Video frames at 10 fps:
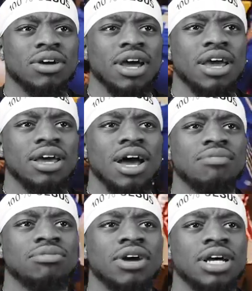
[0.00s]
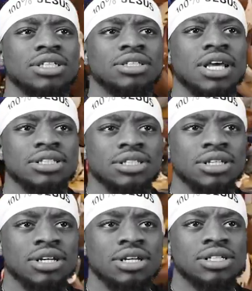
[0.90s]
Okay, Alvarez, dish
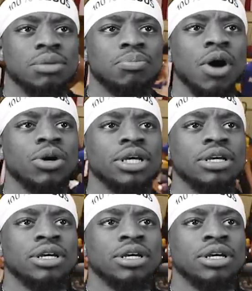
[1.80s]
to the Brody.